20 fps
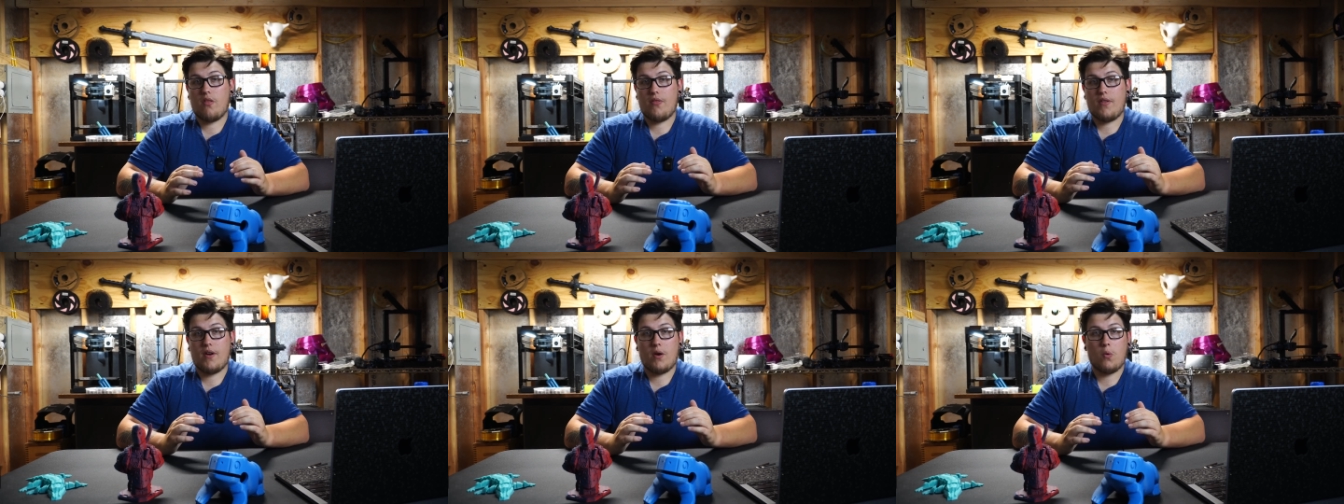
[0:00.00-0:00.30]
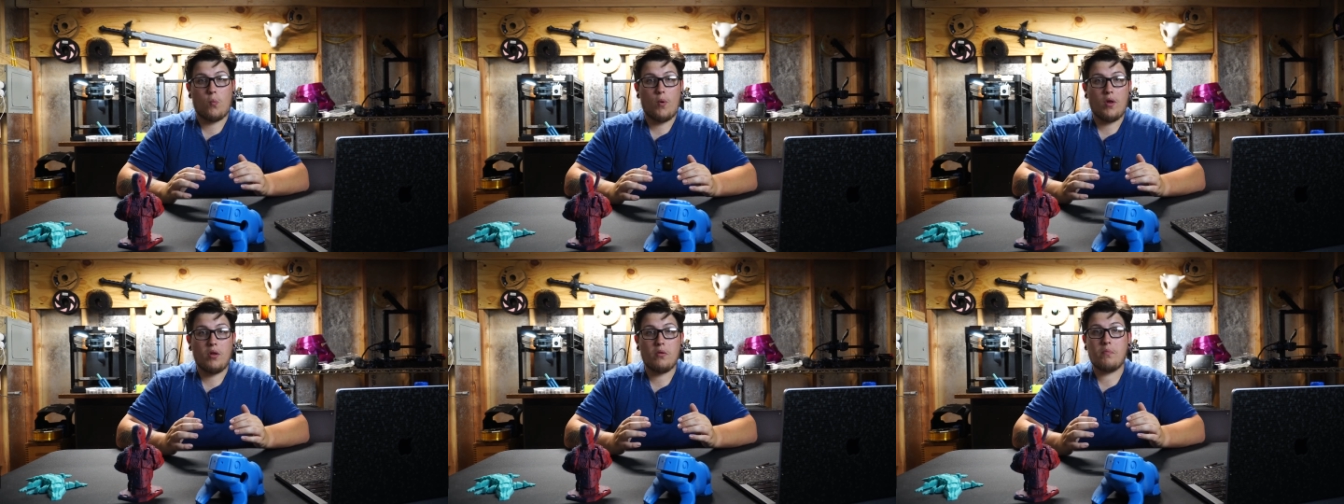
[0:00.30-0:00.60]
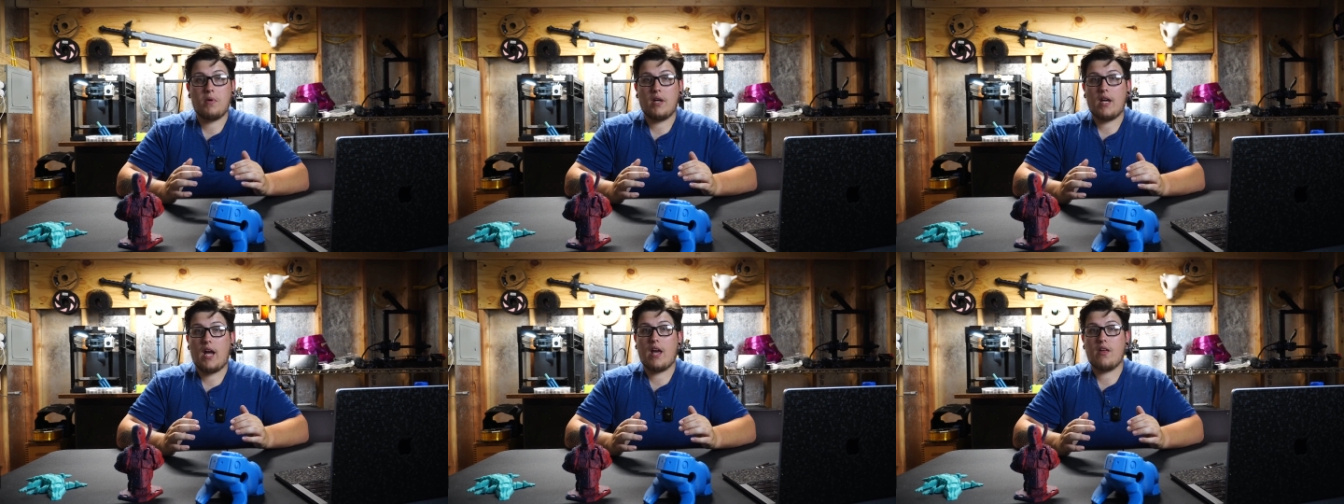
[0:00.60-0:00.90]
there will
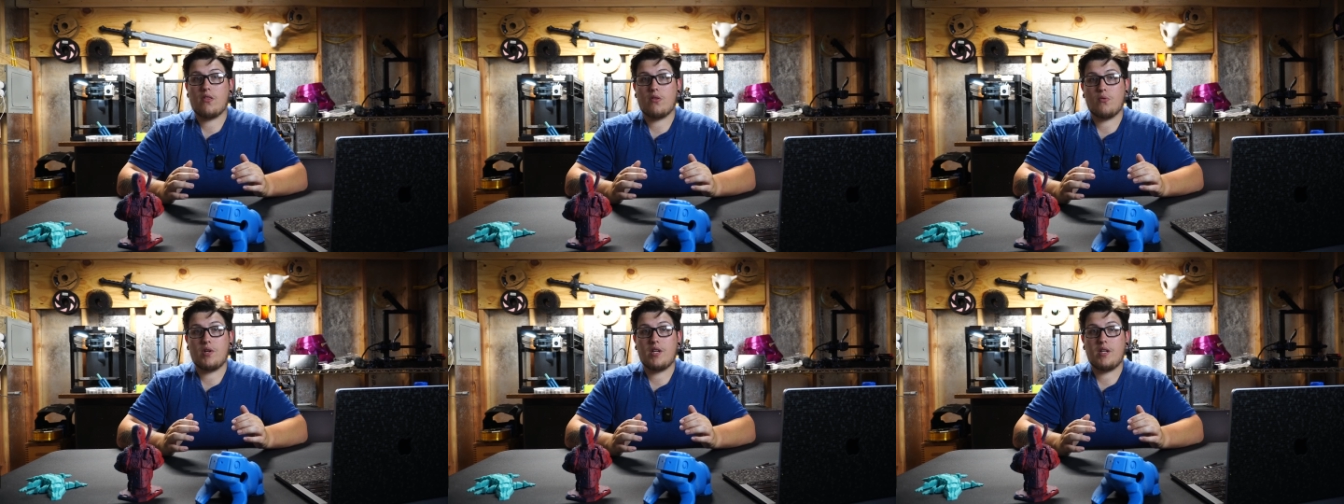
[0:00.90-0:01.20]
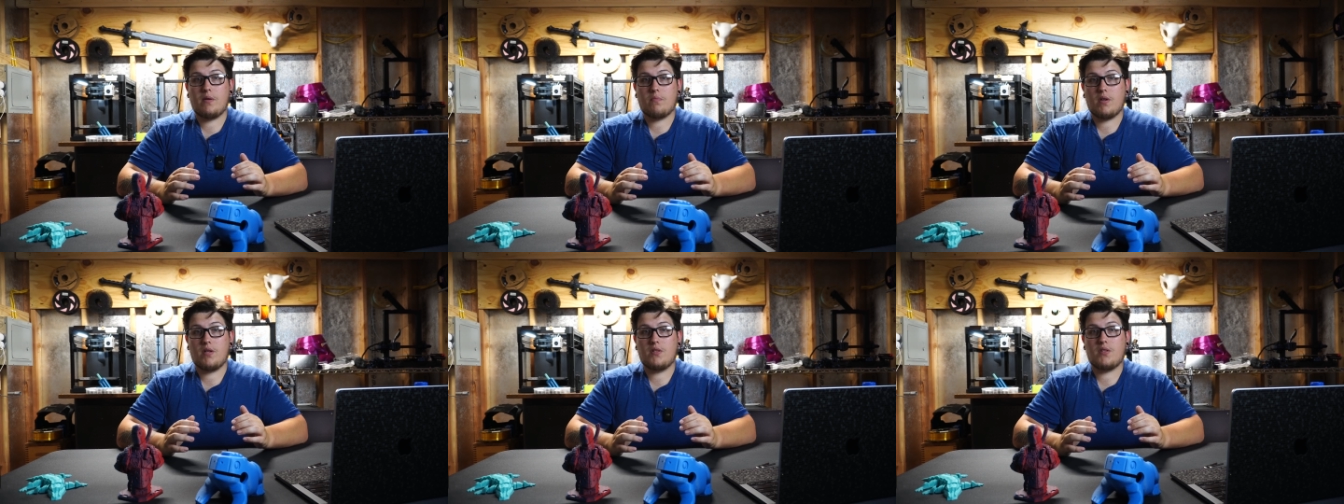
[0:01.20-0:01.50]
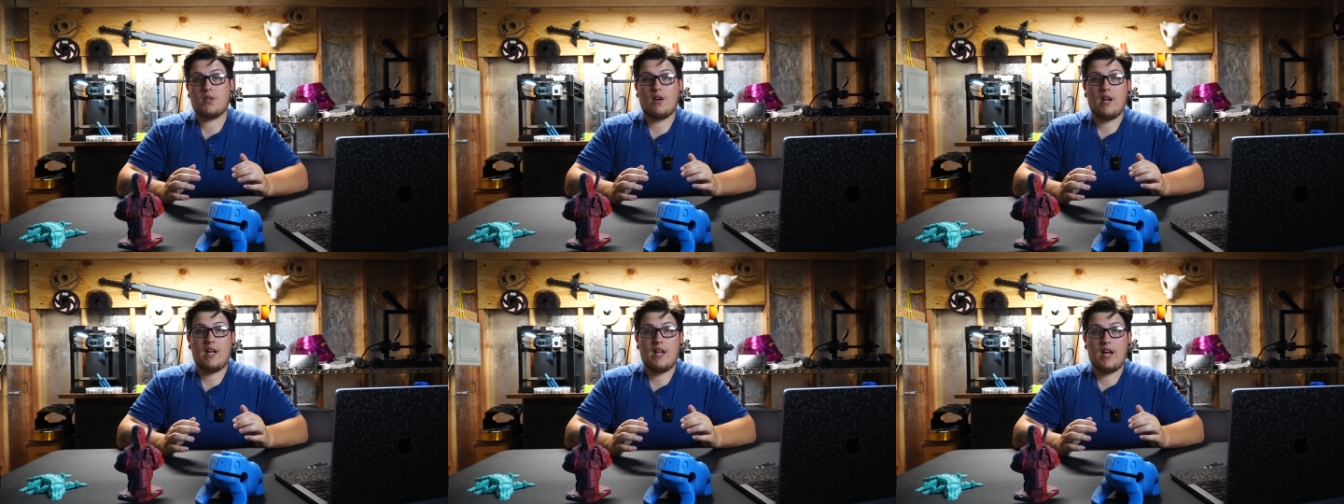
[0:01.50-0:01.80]
be a 3D
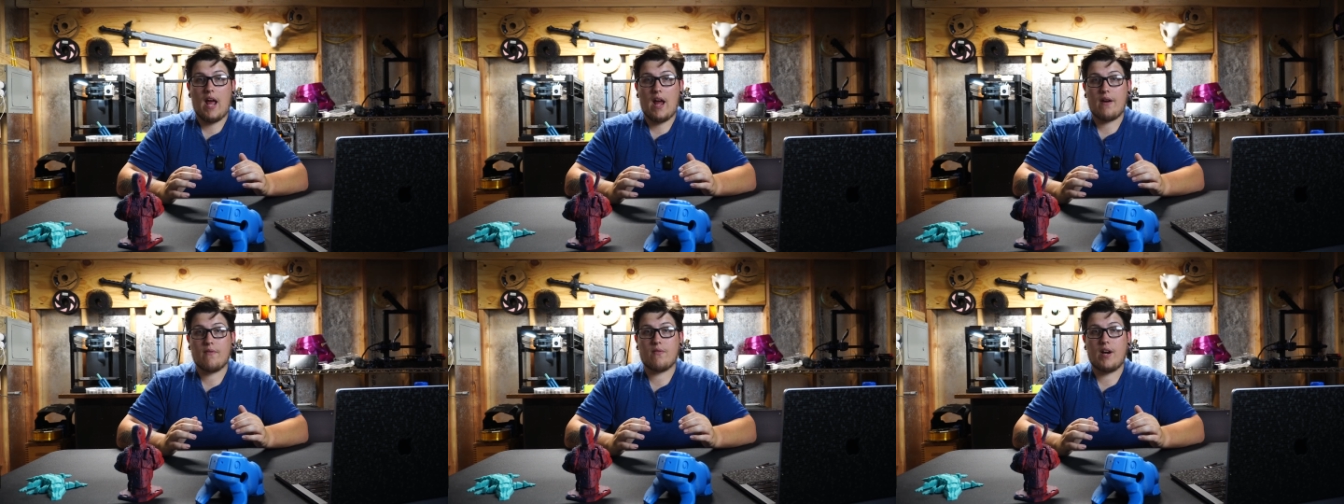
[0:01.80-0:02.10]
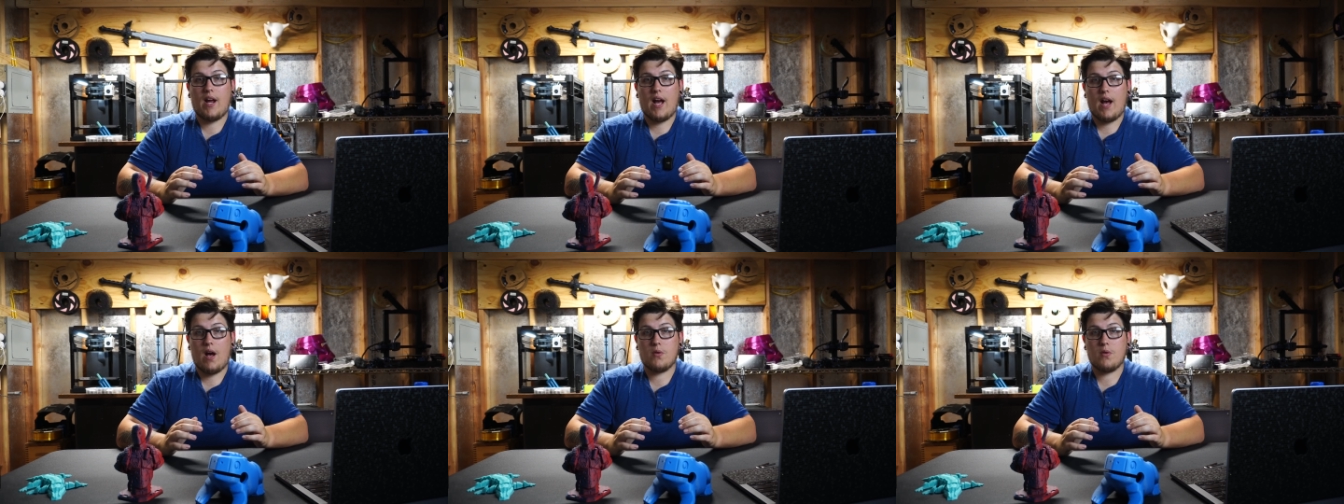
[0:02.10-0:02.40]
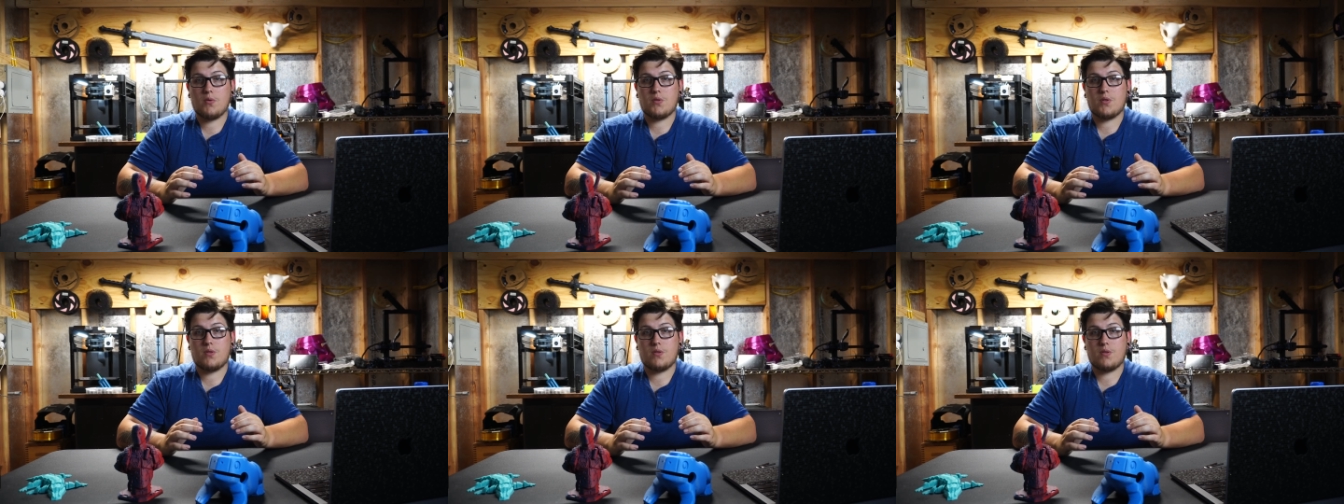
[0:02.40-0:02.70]
printer in every
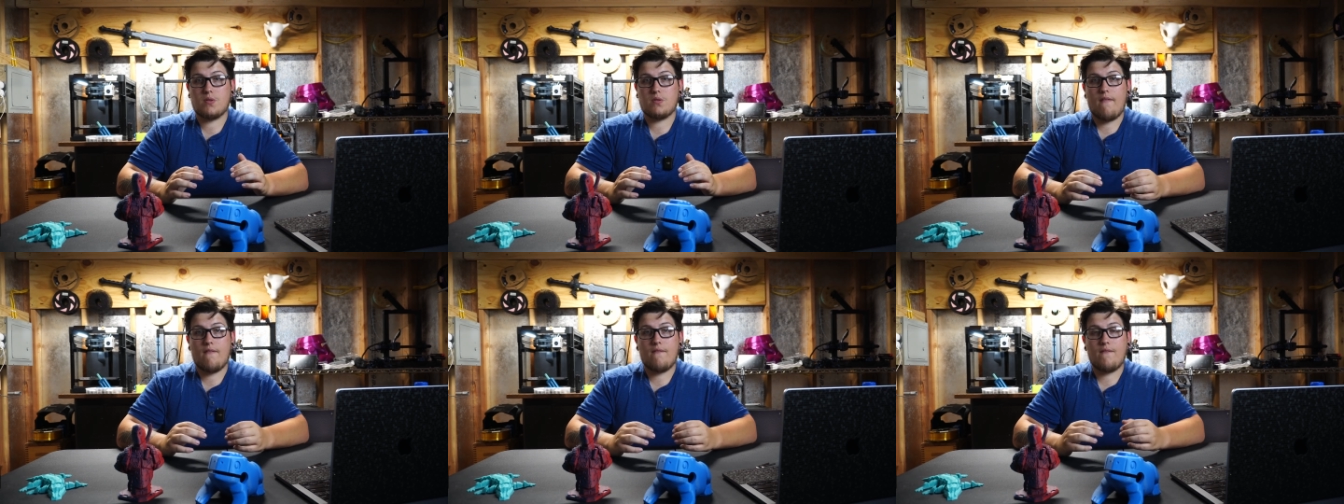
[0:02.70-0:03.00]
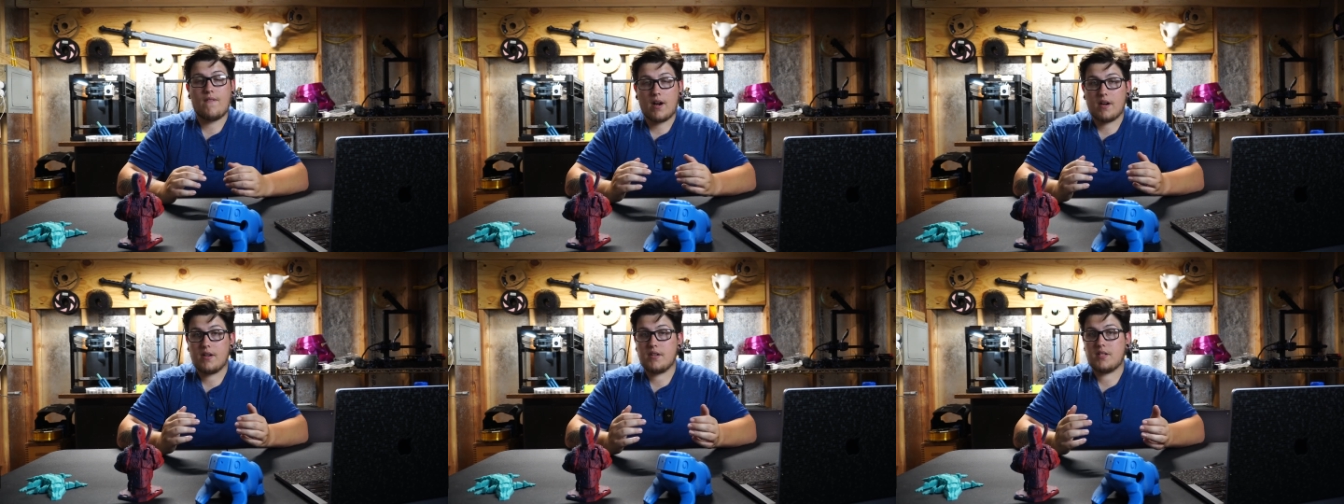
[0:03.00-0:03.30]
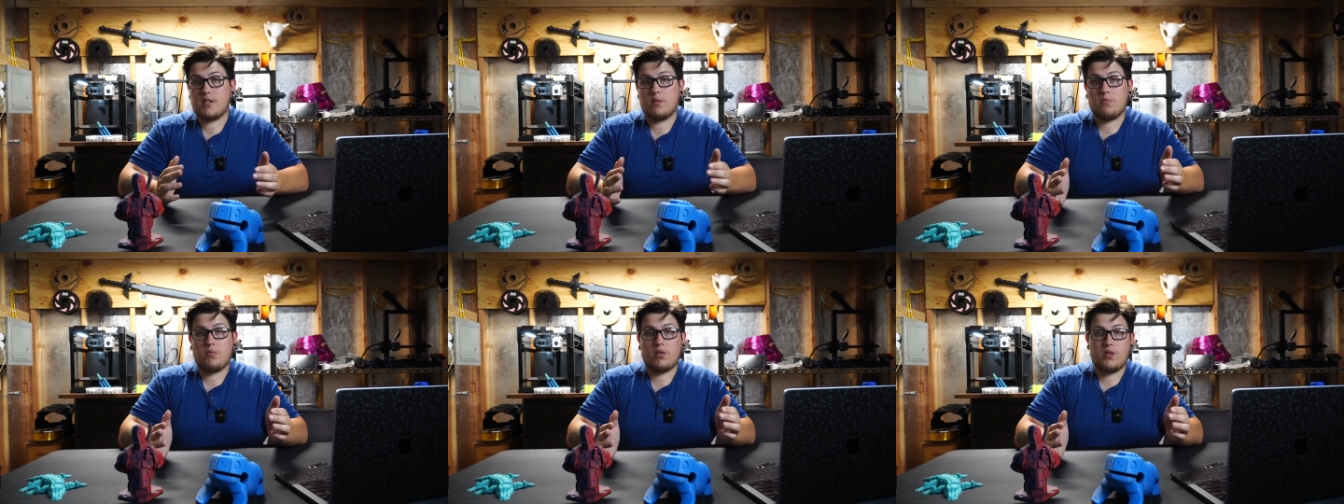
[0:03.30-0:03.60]
house, very
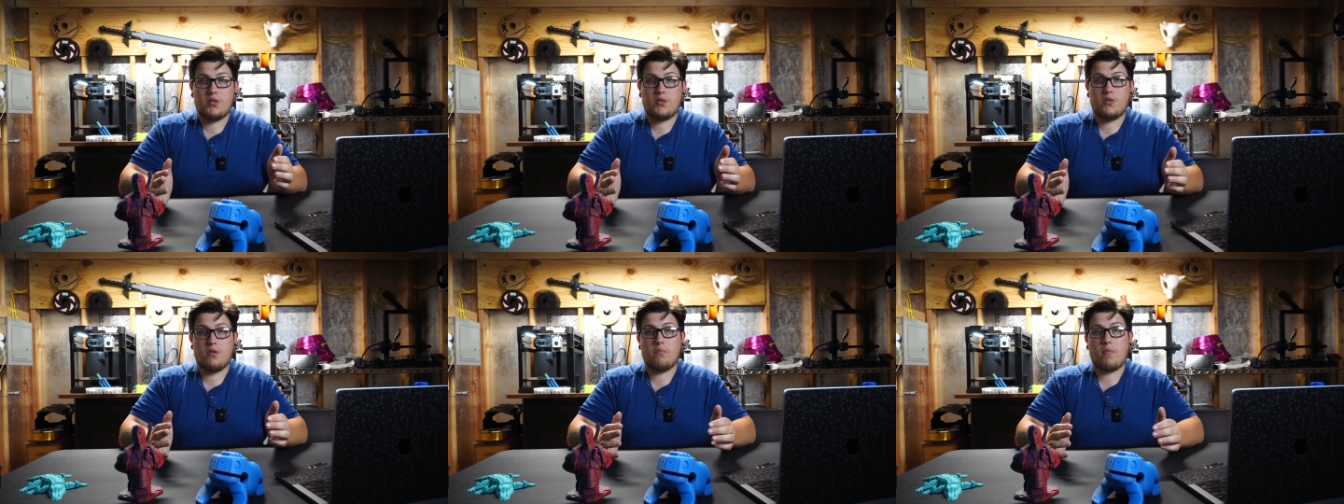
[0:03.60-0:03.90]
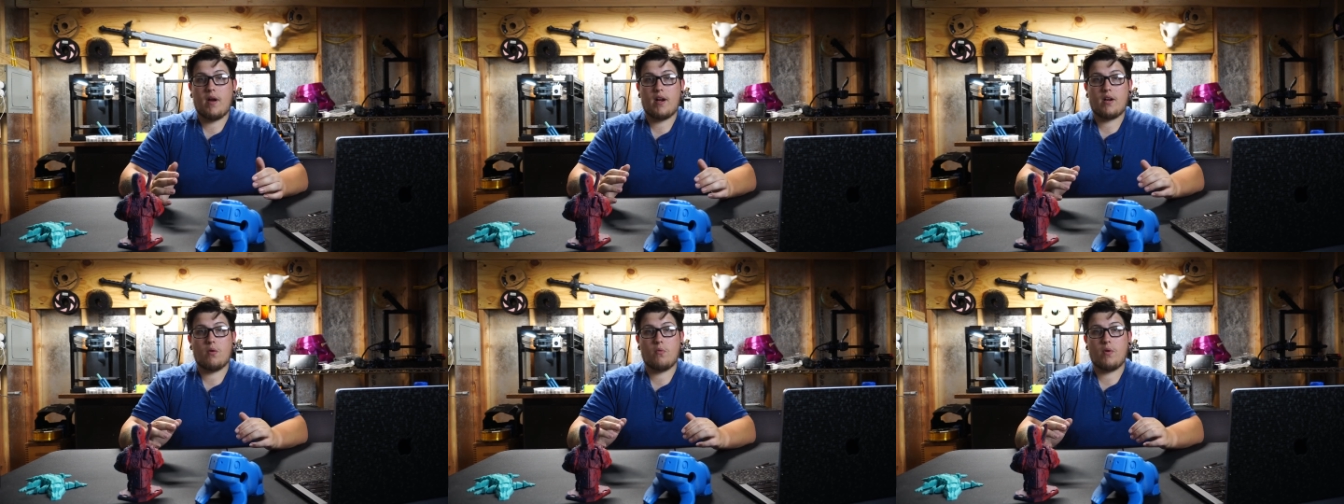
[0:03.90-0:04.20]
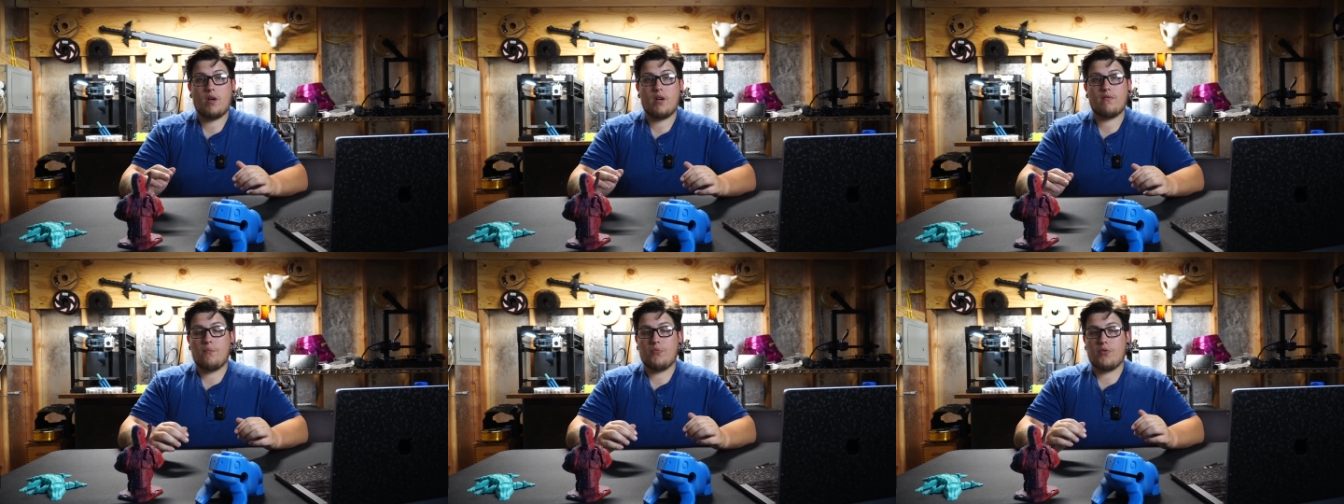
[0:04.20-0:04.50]
similar to a
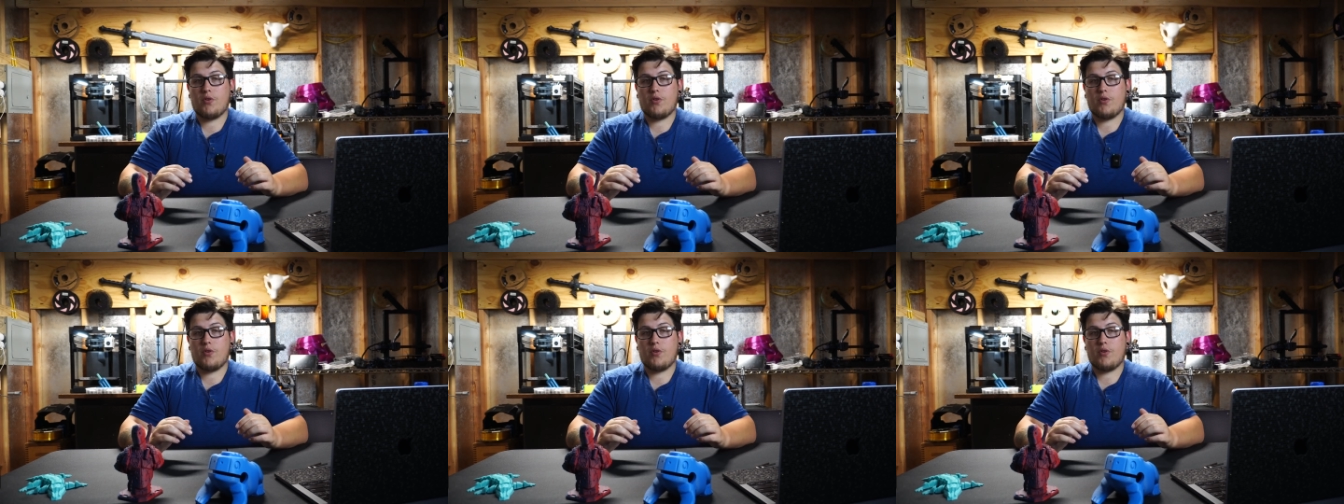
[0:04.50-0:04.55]
microwave.